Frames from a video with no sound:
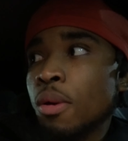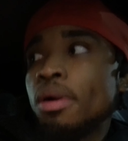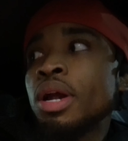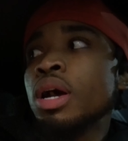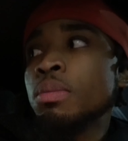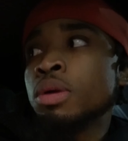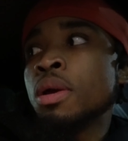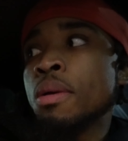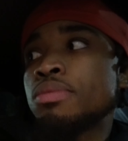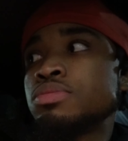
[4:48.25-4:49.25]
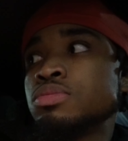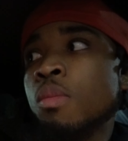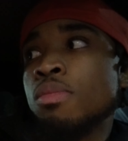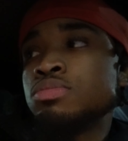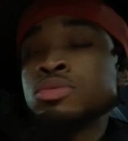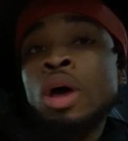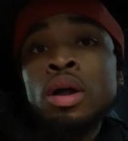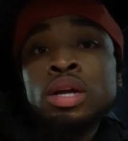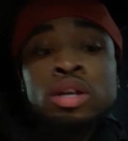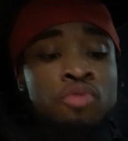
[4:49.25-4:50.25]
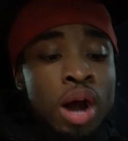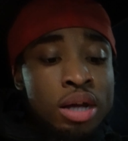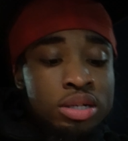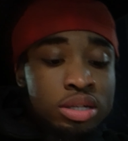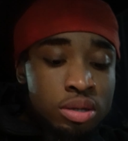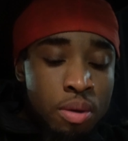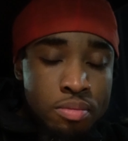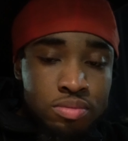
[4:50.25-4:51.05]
They up there. Y'all, these fries is a.